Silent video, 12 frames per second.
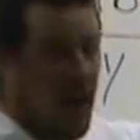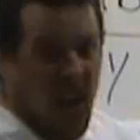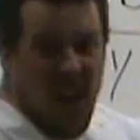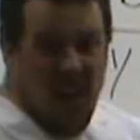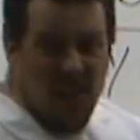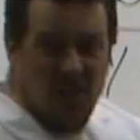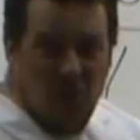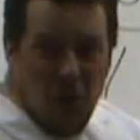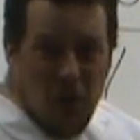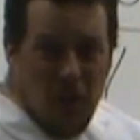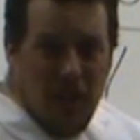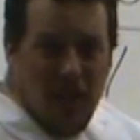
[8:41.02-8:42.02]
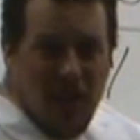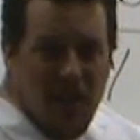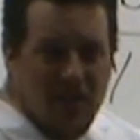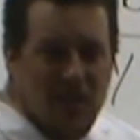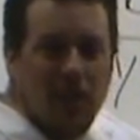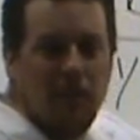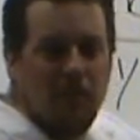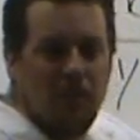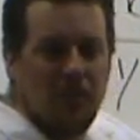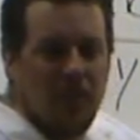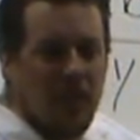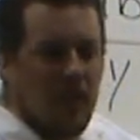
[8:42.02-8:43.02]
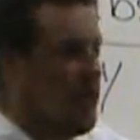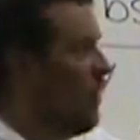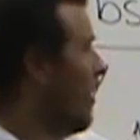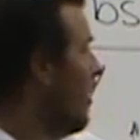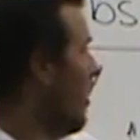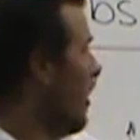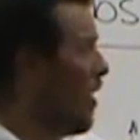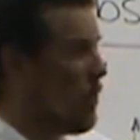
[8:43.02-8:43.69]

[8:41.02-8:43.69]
L is going to be constant. Now